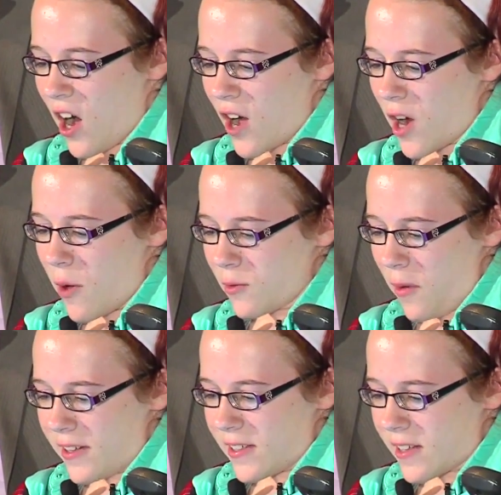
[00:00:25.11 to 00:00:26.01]
I've always
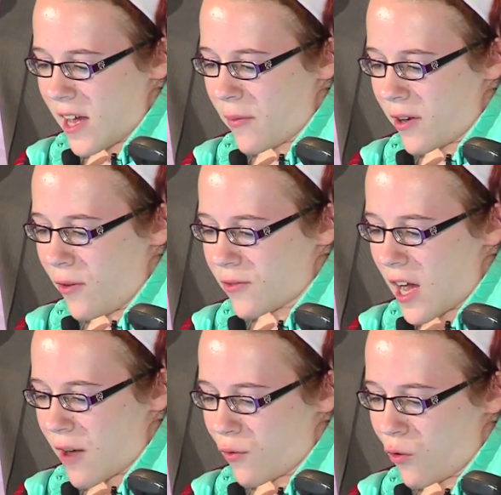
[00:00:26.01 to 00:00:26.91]
wanted and would love
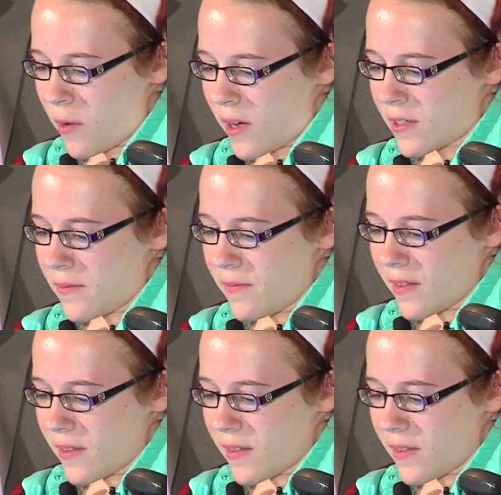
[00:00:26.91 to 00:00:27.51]
to have a robot.